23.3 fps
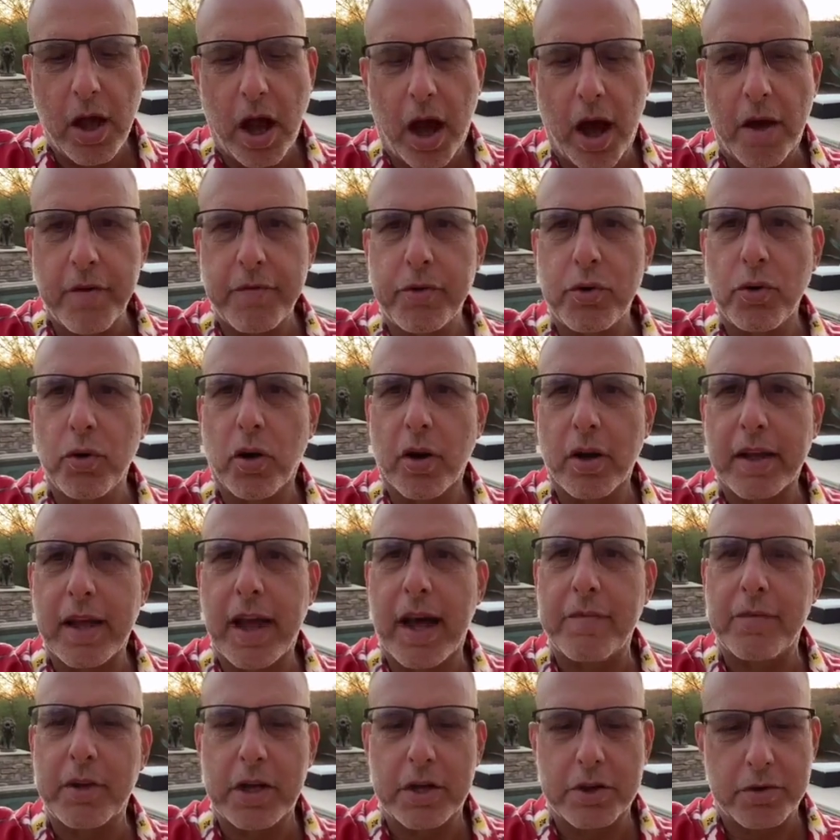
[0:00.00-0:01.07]
of your
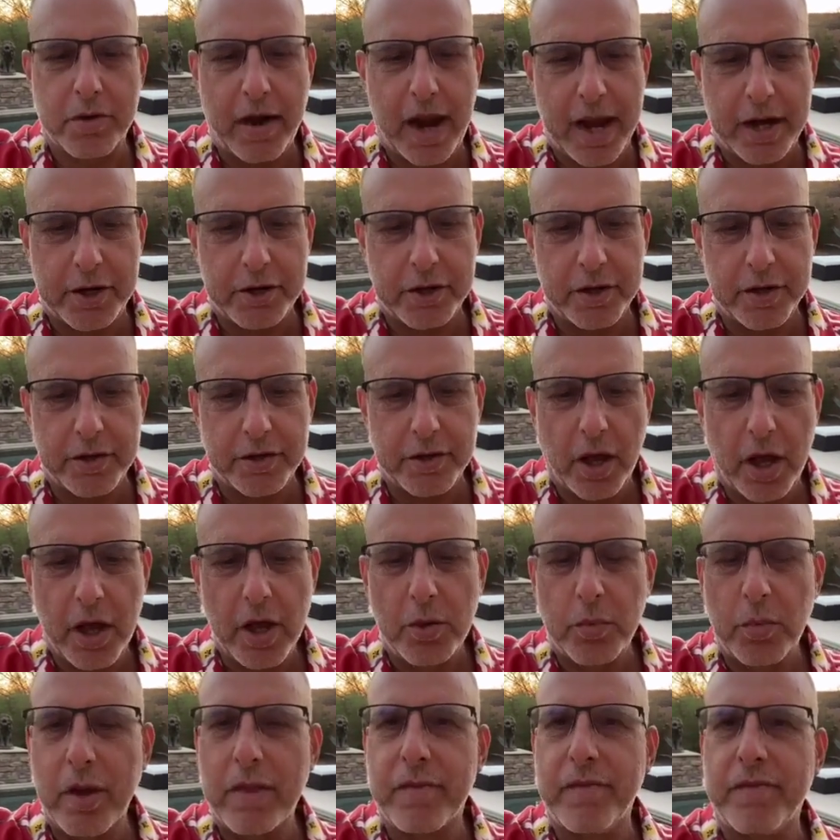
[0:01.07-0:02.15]
coming attractions
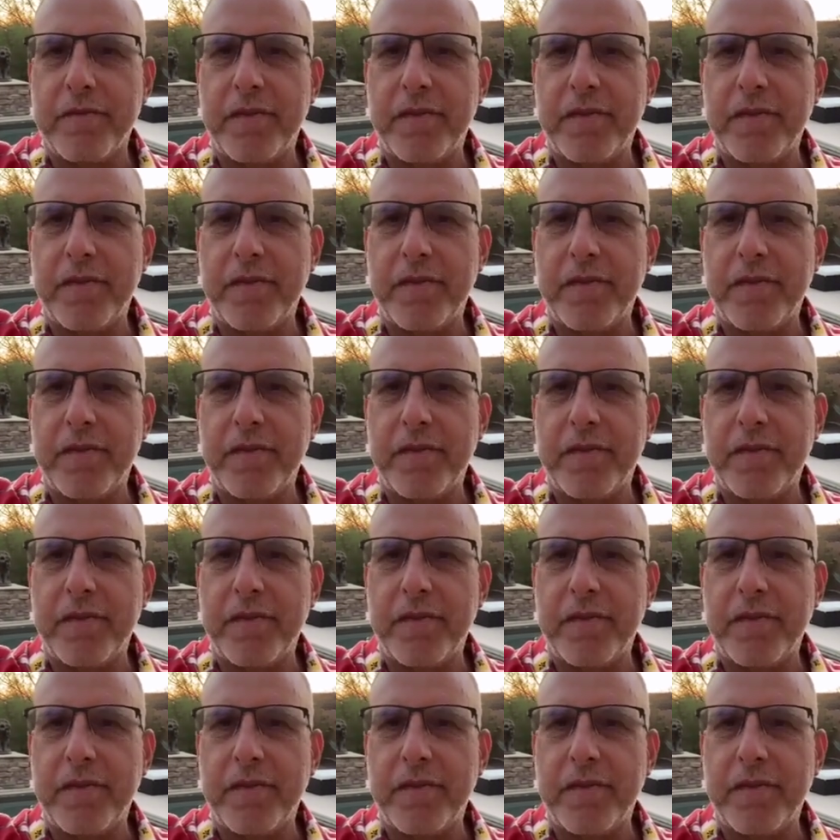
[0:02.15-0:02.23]
with